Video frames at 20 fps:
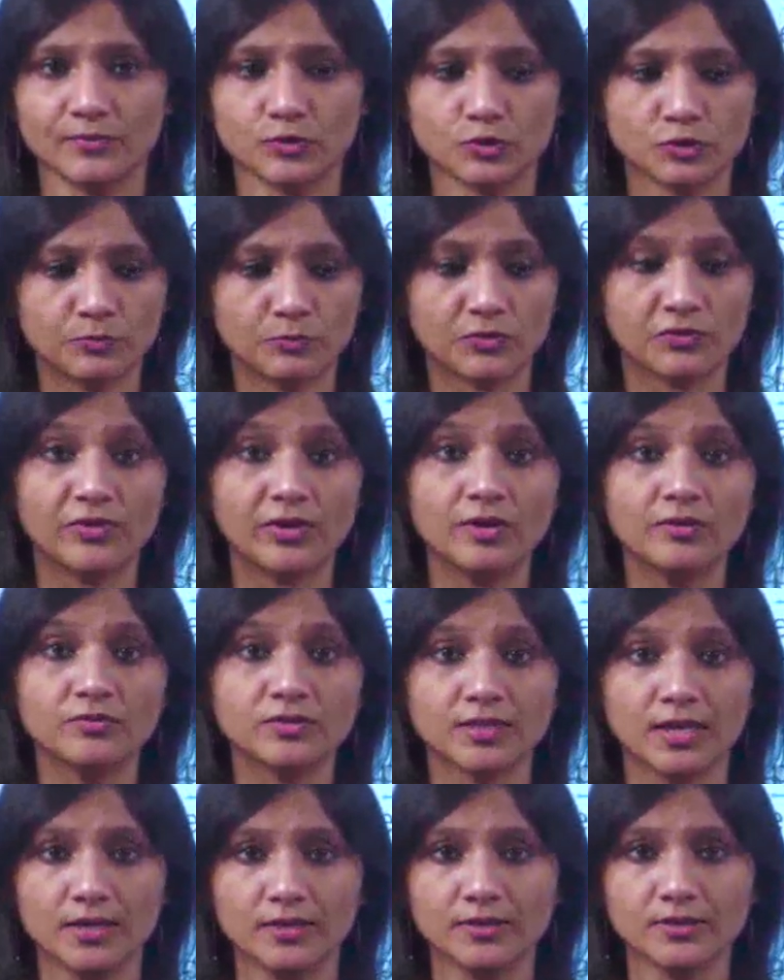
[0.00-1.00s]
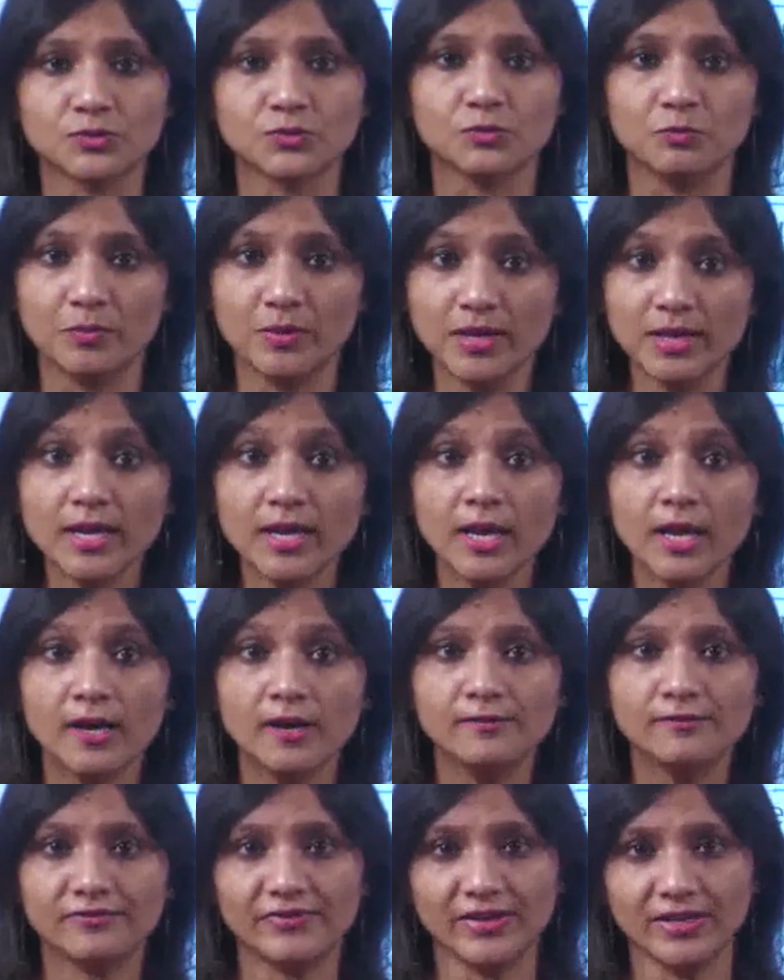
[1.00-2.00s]
So the profound silence could be
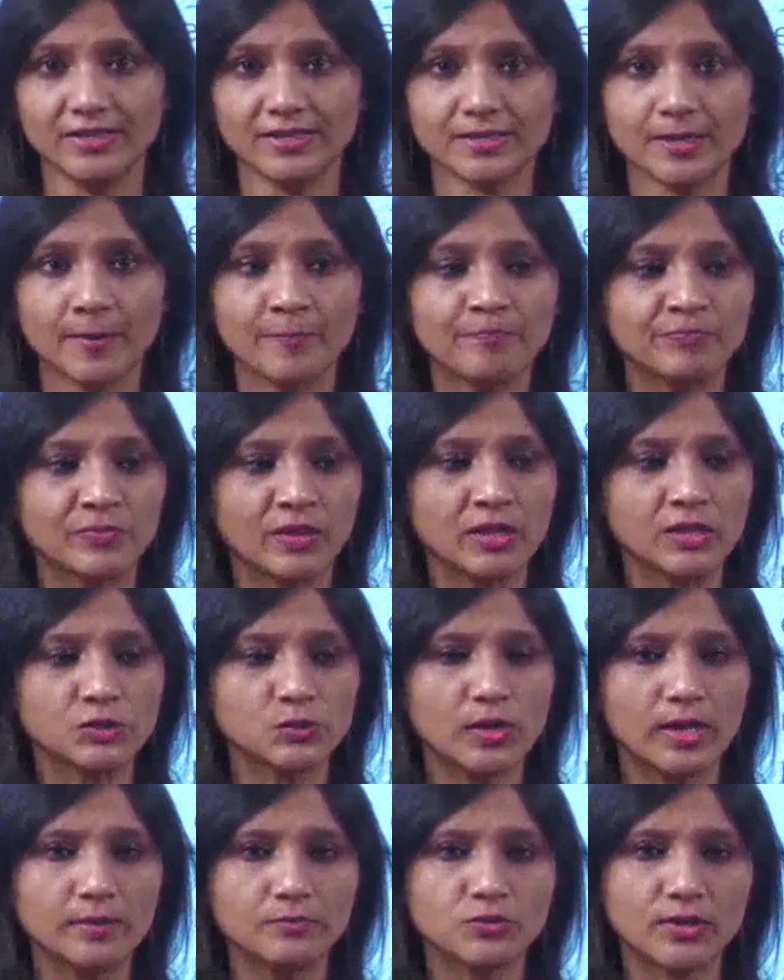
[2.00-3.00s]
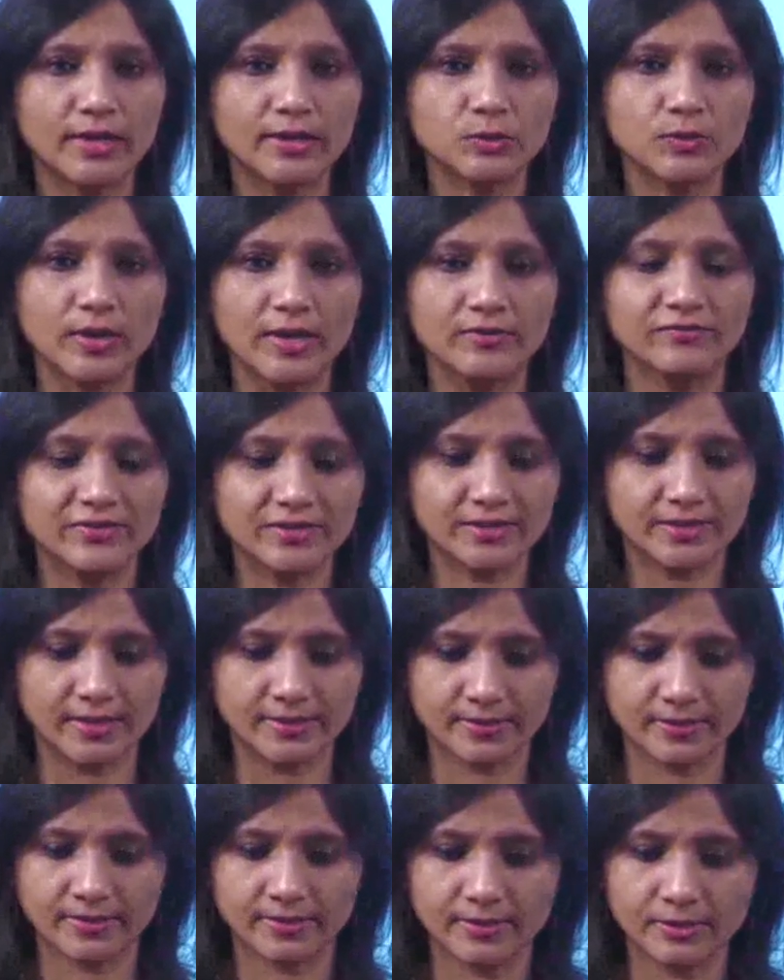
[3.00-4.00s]
felt. So I am trying to
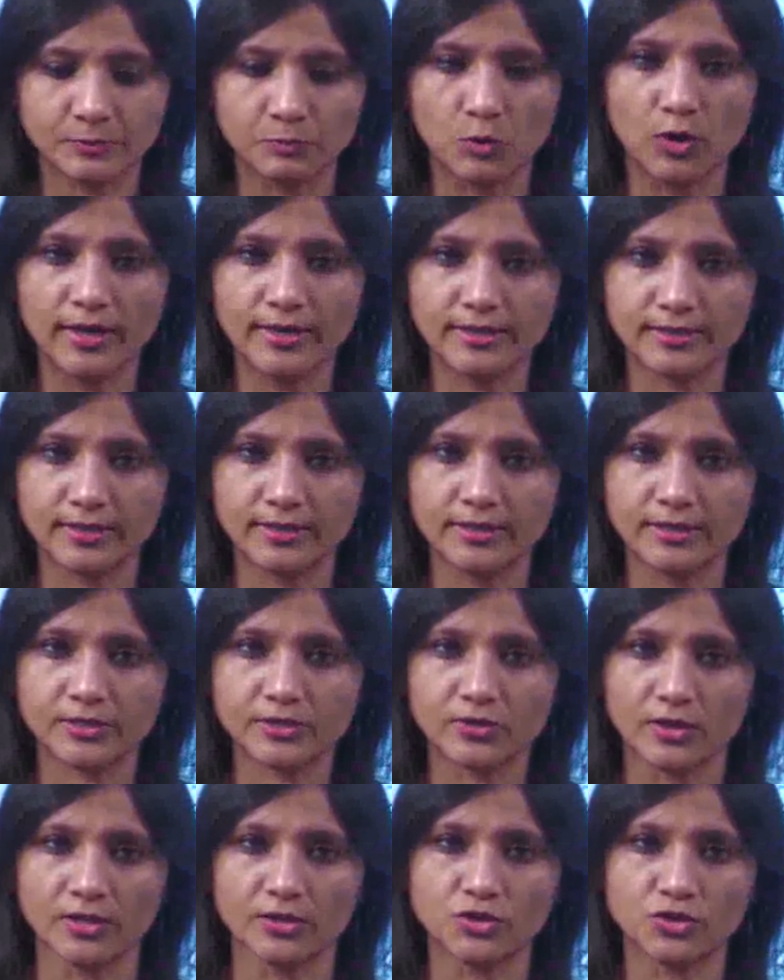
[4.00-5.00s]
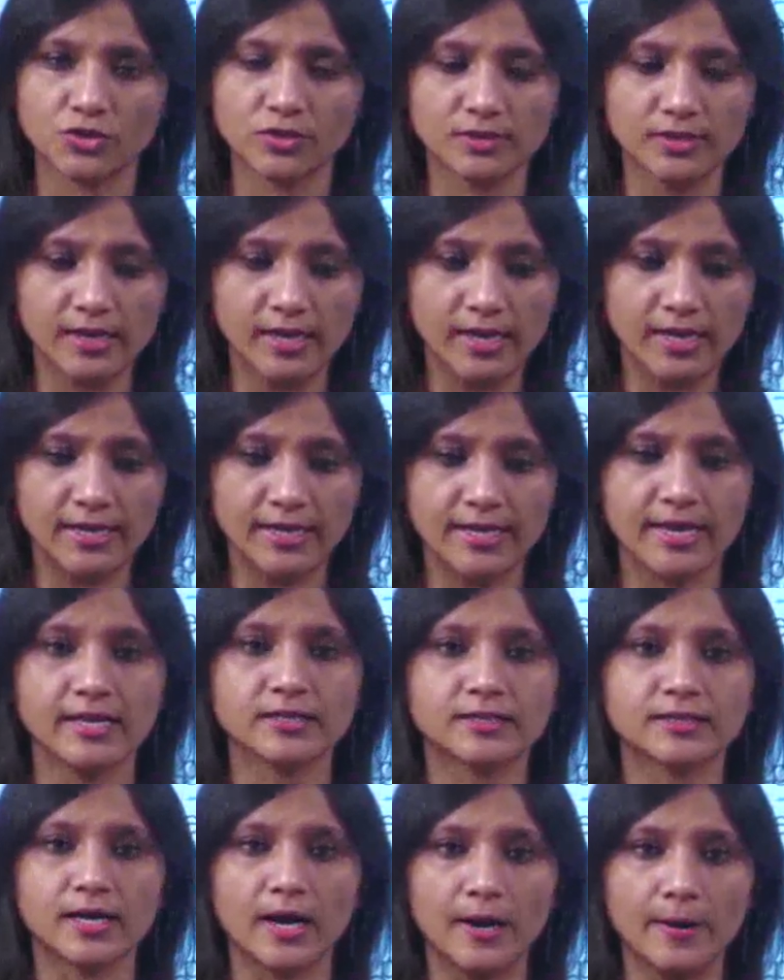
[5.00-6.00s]
emphasize that this boy is in his crutches, he
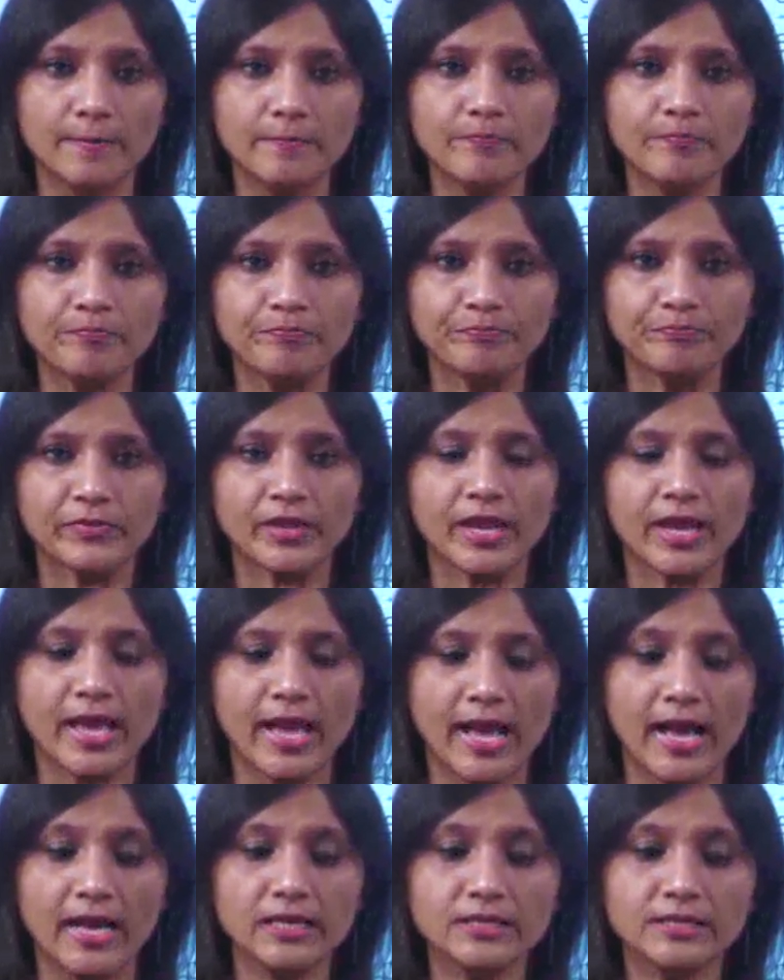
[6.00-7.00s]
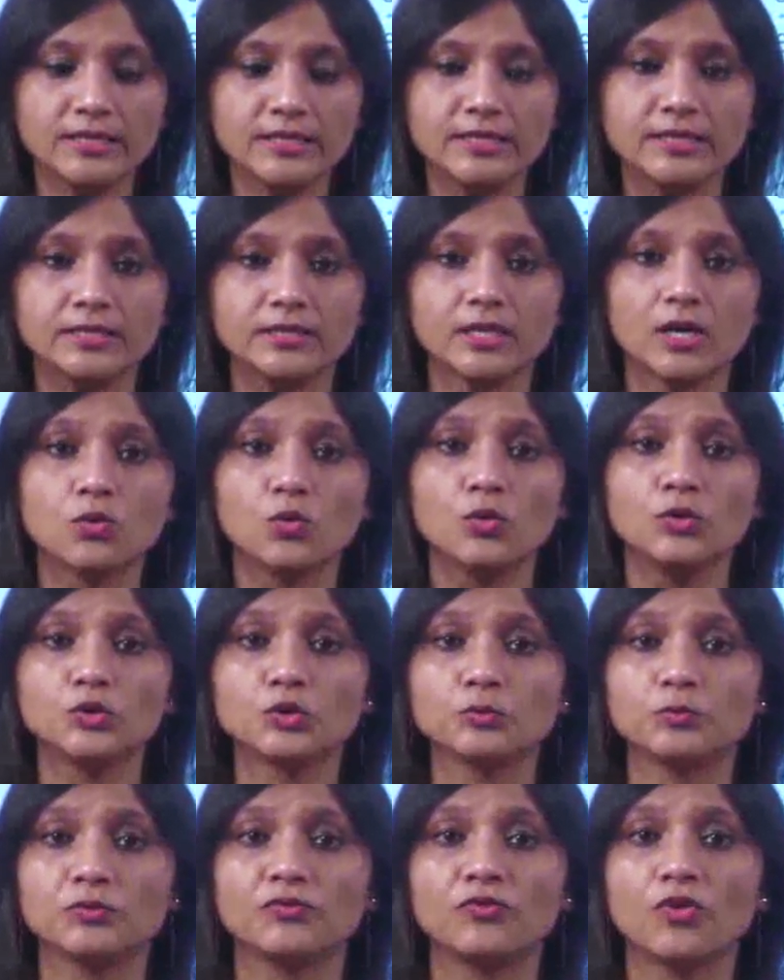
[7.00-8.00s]
has come and he is now going
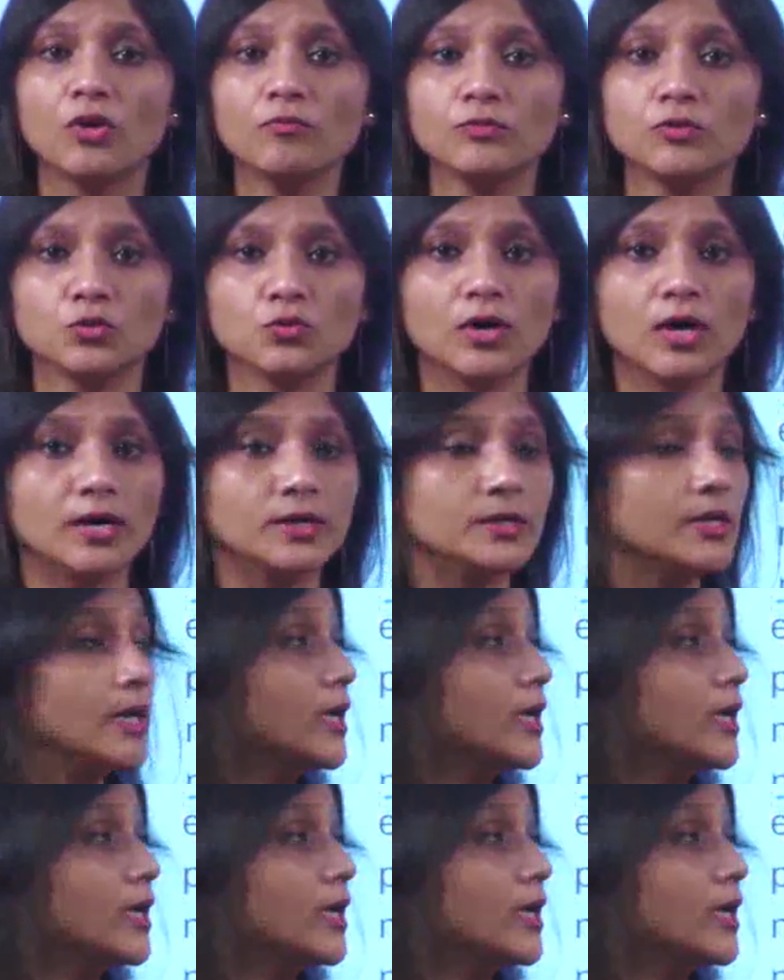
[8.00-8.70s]
to perform yoga.